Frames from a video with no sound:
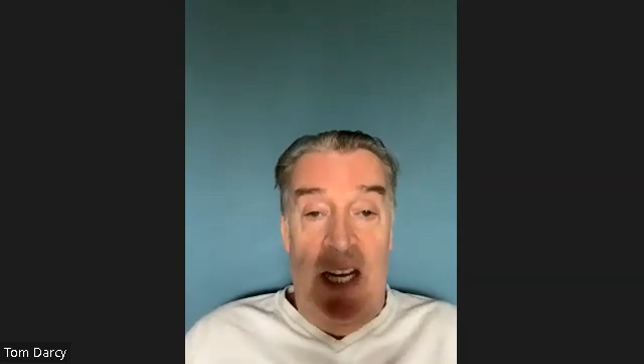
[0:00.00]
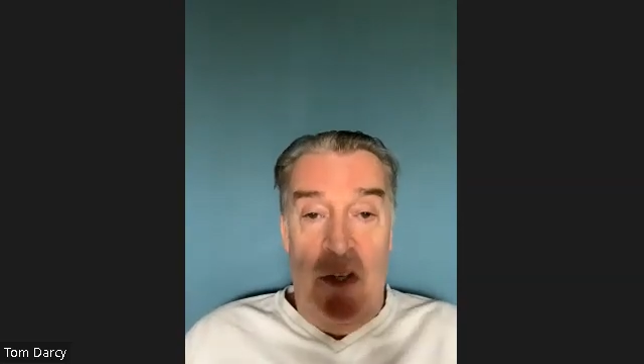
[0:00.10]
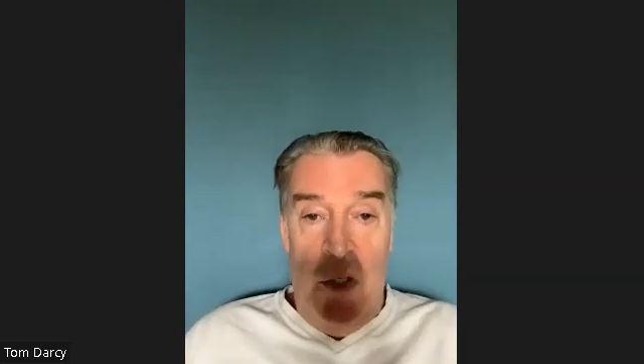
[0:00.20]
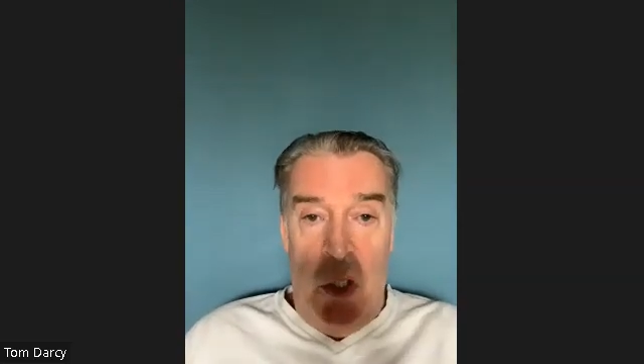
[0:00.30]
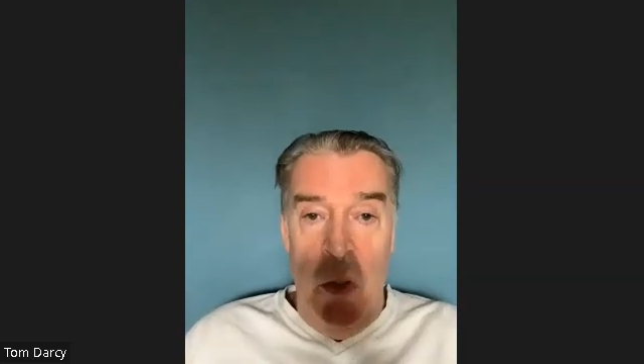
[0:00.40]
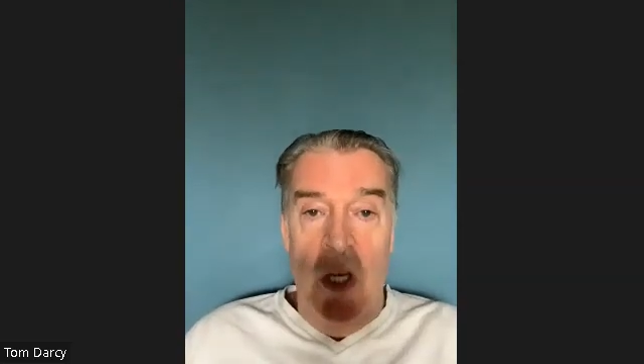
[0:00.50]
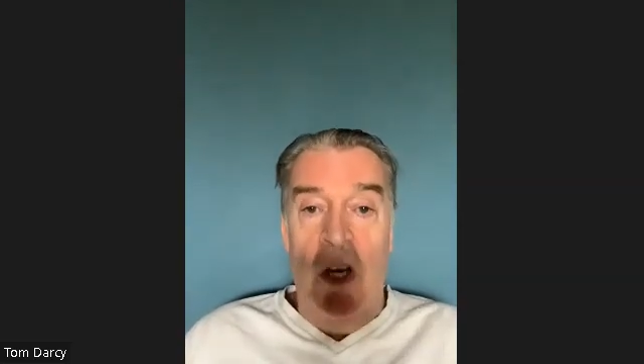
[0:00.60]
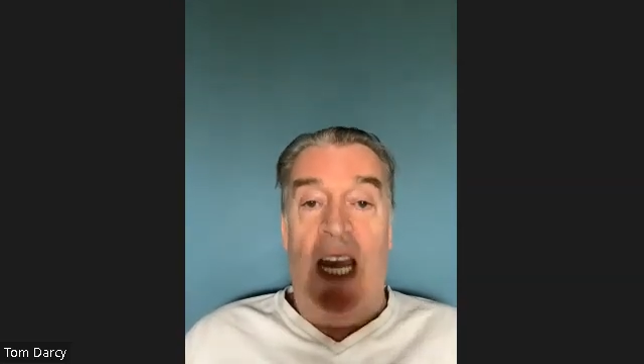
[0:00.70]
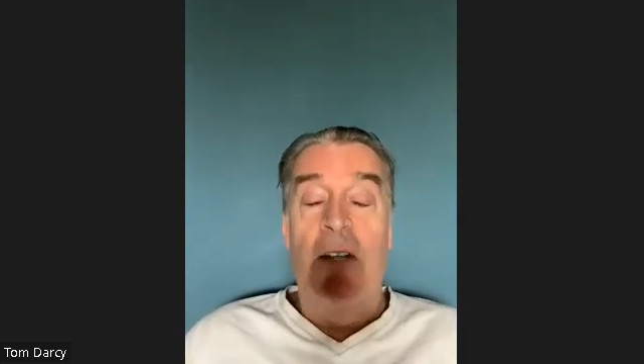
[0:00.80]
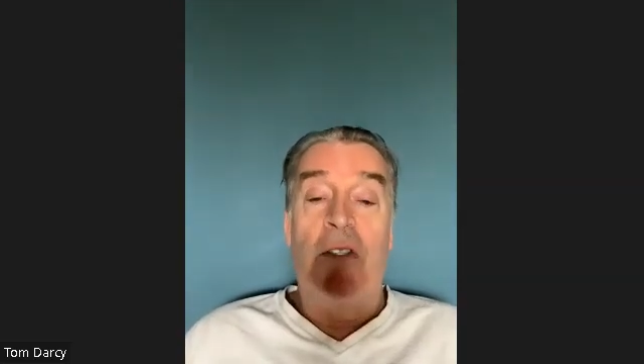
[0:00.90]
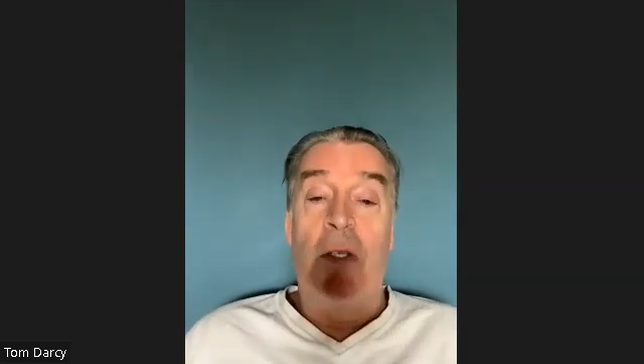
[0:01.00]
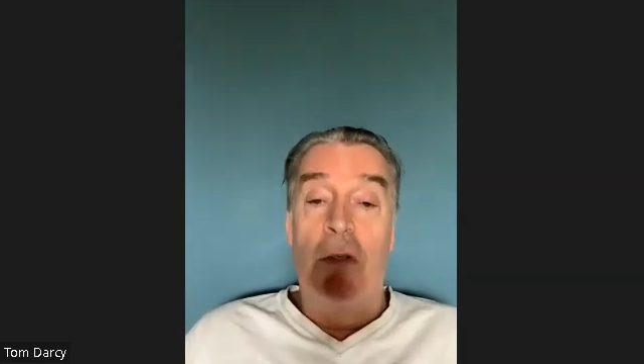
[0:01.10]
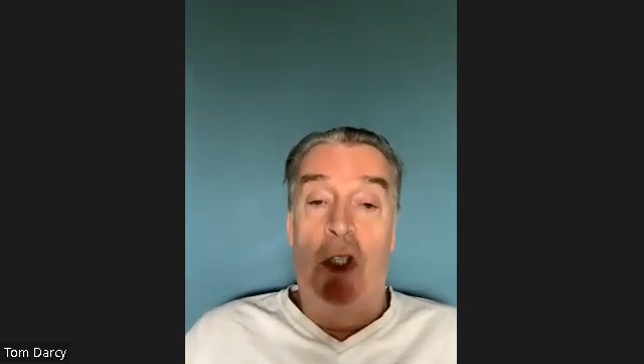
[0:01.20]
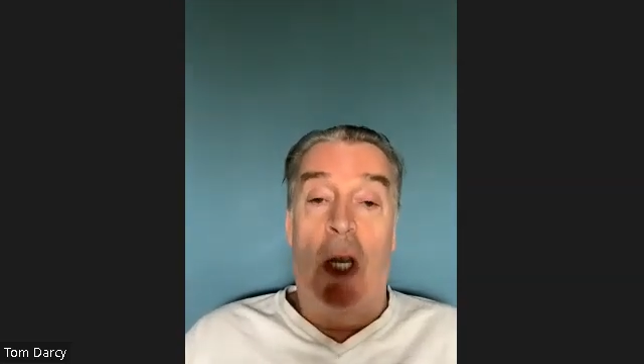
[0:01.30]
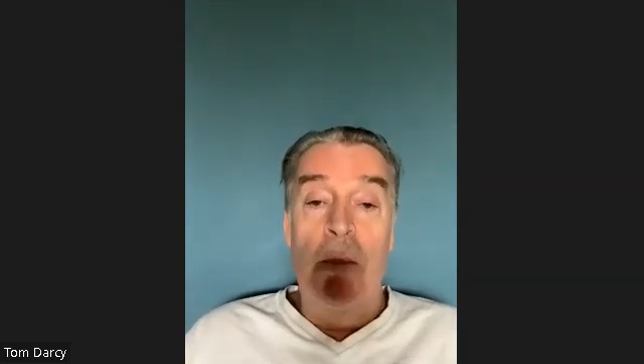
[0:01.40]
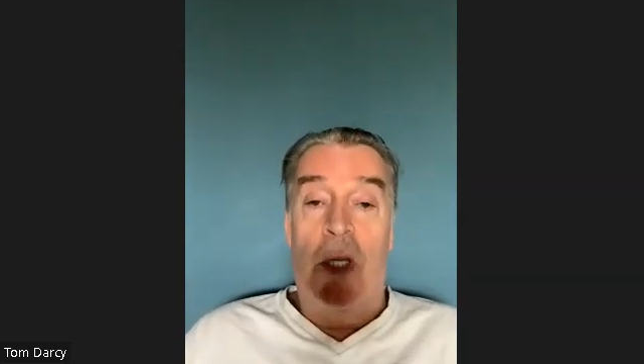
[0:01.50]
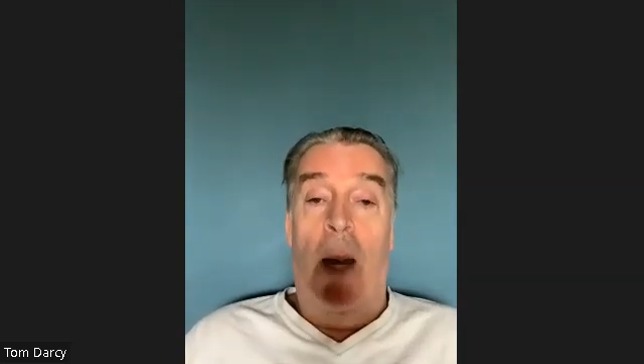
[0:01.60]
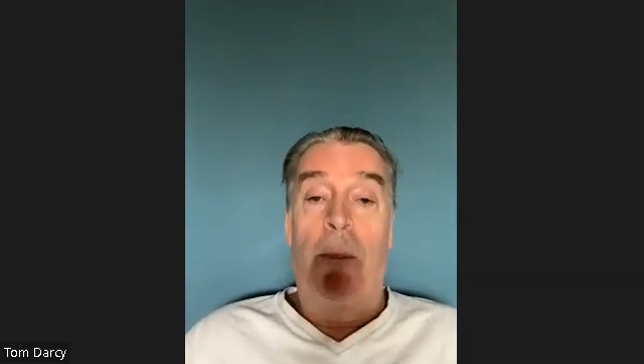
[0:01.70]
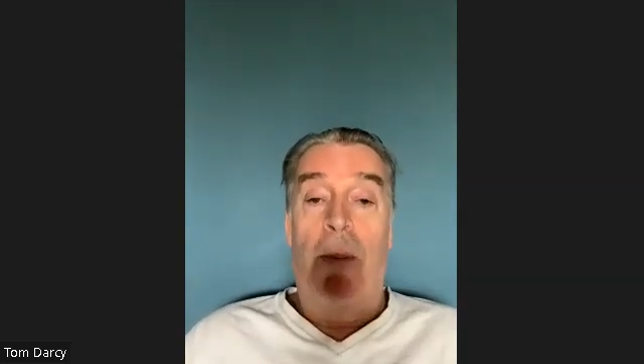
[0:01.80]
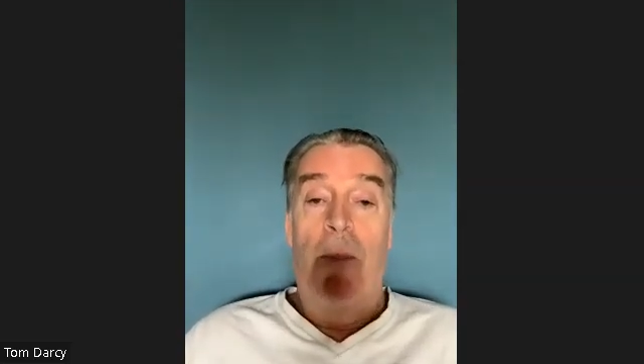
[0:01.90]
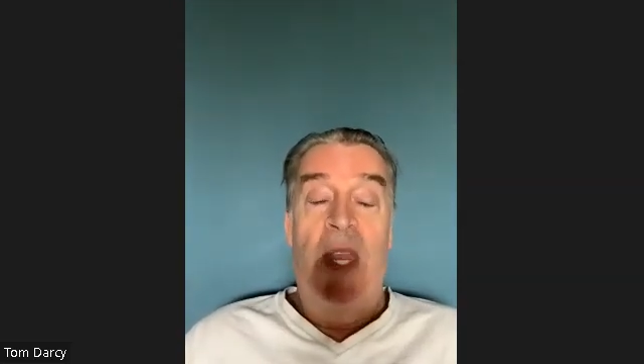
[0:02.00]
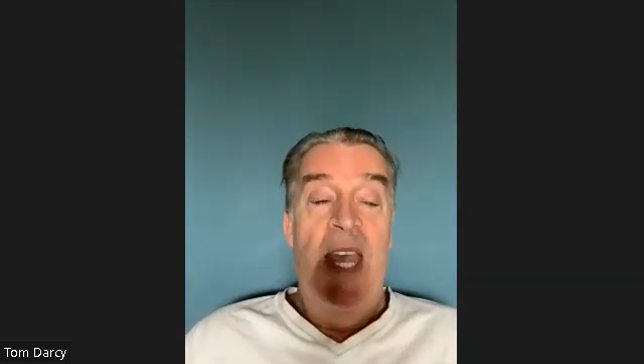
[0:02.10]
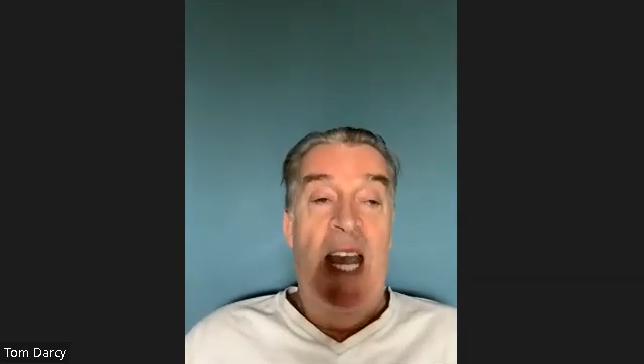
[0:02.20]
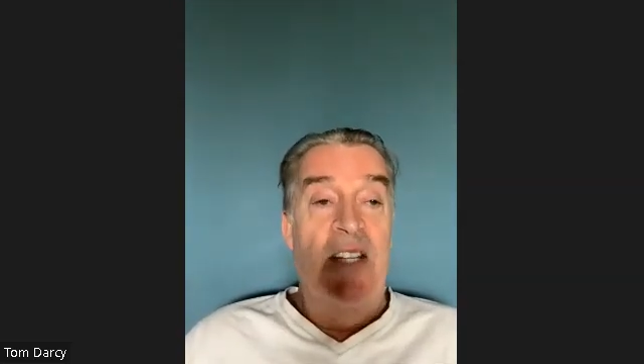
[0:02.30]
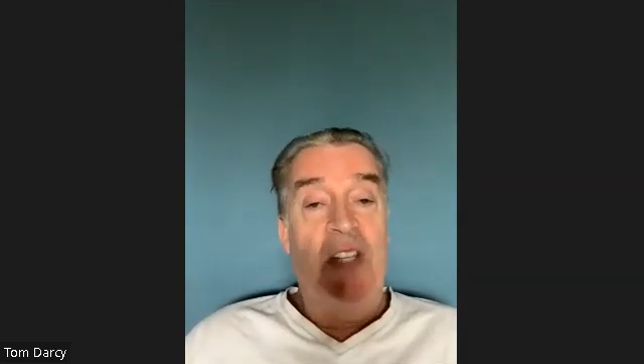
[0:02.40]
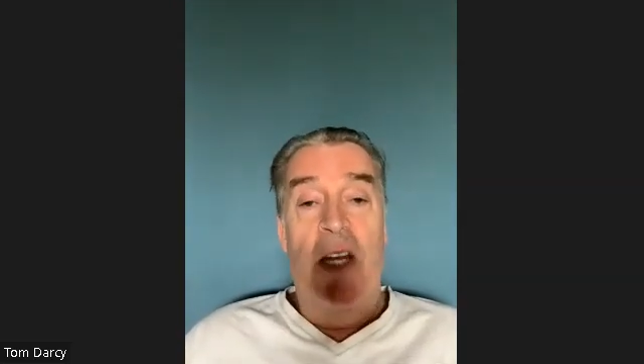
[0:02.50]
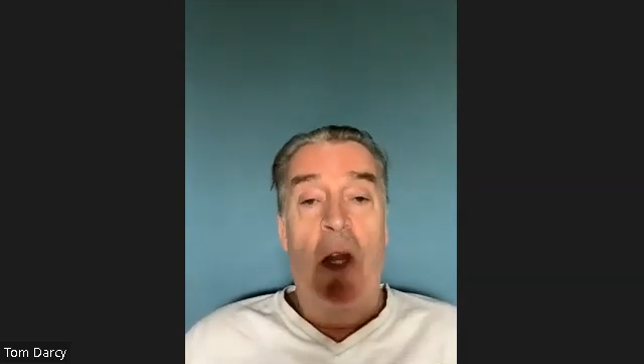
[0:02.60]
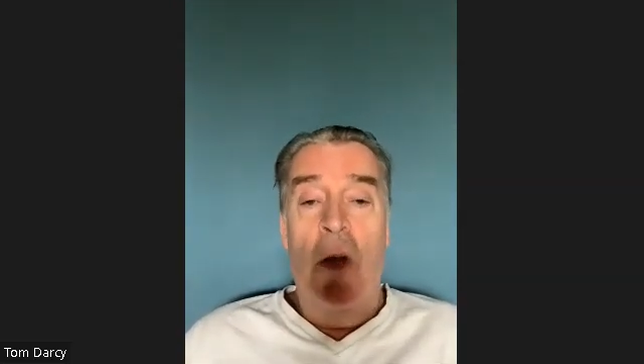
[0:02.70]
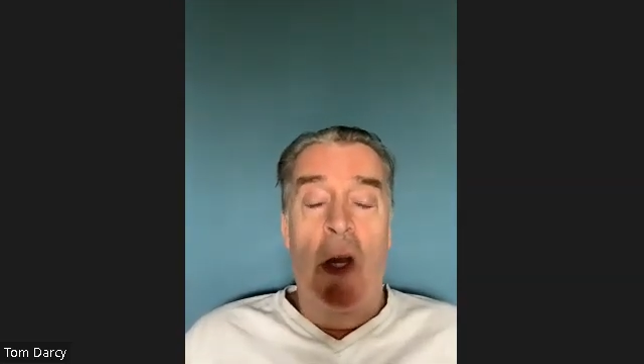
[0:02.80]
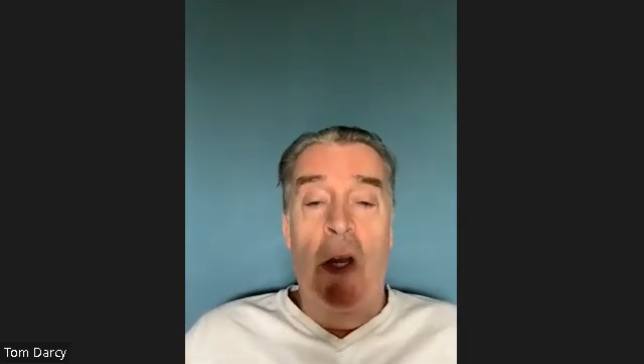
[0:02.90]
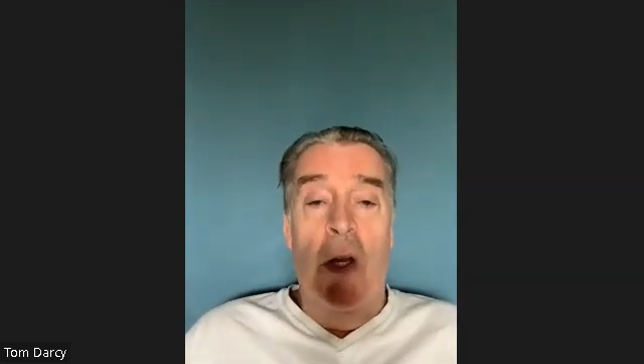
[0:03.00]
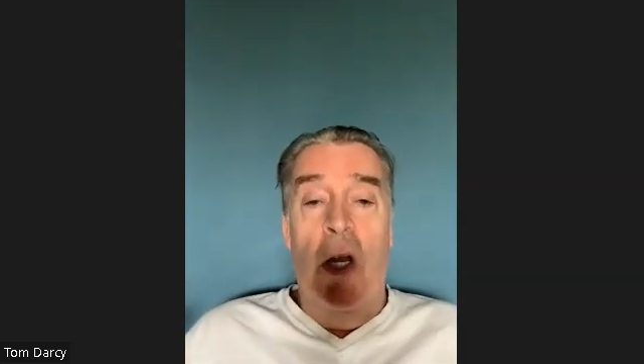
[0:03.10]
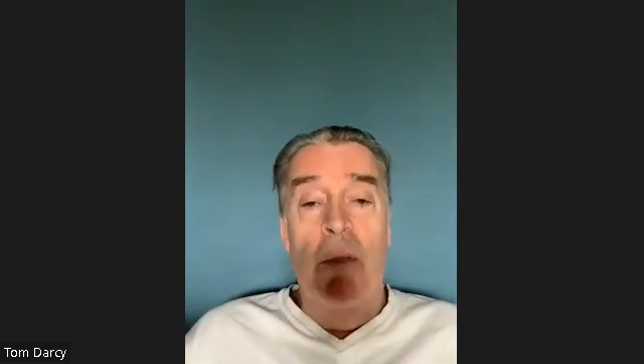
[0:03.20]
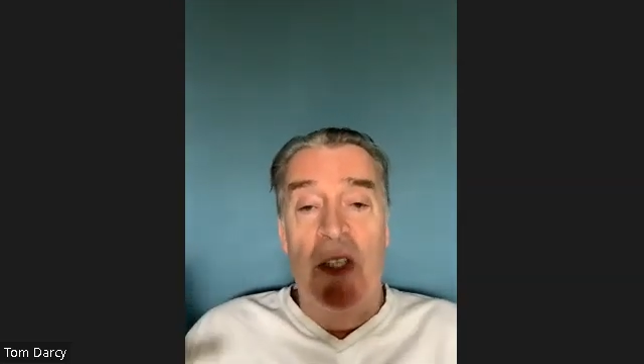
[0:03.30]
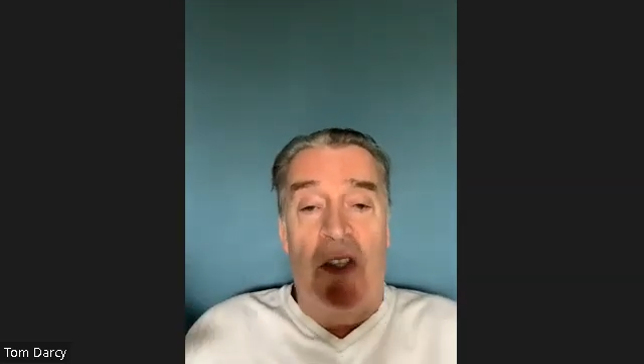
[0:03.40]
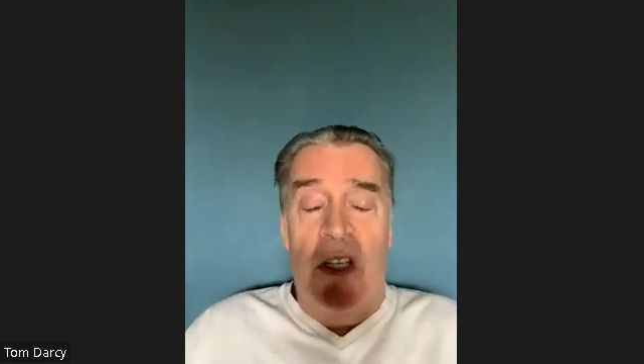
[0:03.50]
the junior counsel jumped up and said, no, Mr.